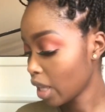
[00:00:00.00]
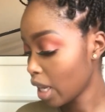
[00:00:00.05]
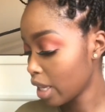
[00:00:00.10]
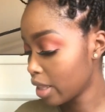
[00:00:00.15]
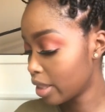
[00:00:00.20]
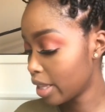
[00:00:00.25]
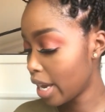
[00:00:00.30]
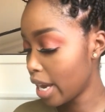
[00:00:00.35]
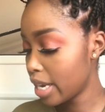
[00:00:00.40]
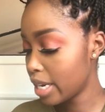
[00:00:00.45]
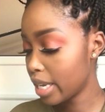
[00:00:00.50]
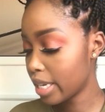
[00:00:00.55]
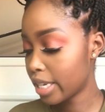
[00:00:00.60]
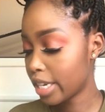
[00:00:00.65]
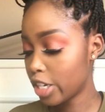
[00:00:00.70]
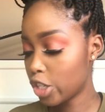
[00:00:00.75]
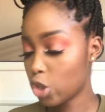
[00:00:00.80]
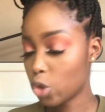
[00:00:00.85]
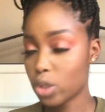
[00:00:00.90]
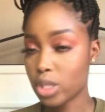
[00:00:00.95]
then
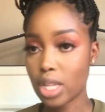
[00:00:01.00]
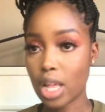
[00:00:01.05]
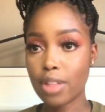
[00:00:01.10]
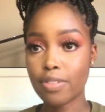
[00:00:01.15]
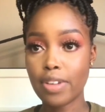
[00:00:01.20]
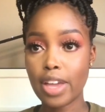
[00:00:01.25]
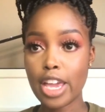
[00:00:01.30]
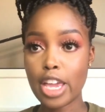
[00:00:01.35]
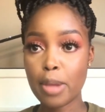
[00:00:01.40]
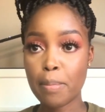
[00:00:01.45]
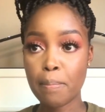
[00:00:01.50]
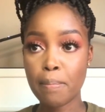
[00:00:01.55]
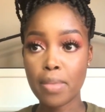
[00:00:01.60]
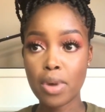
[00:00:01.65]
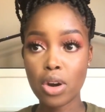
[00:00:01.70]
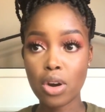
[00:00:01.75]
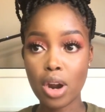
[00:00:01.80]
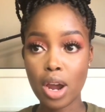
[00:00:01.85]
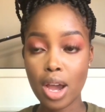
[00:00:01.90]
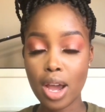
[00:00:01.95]
get yourself a
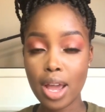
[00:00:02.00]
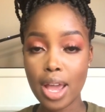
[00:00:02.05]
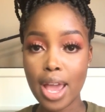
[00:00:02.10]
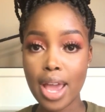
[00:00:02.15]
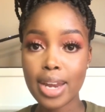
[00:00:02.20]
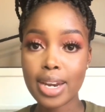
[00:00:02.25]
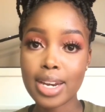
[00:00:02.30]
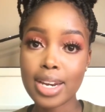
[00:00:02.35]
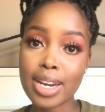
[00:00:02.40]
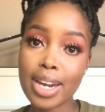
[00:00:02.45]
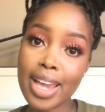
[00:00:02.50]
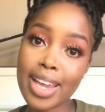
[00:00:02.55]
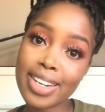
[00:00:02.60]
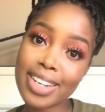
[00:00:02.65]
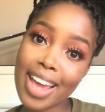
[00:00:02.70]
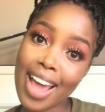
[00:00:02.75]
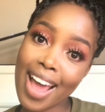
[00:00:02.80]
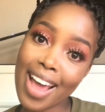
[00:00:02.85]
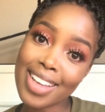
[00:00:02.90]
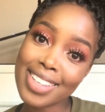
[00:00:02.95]
mirror and let
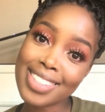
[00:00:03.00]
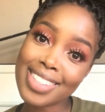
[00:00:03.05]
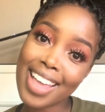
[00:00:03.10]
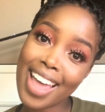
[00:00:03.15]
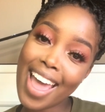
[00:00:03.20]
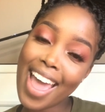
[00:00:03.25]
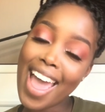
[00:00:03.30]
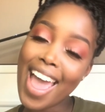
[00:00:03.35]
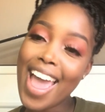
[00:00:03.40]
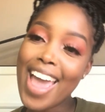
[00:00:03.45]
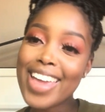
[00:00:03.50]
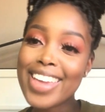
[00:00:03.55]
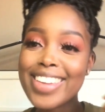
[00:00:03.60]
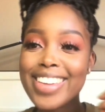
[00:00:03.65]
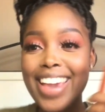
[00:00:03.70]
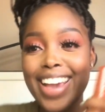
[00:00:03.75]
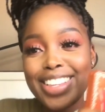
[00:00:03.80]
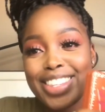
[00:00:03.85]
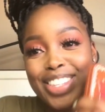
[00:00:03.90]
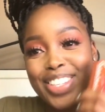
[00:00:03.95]
us
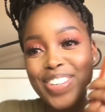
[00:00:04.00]
get to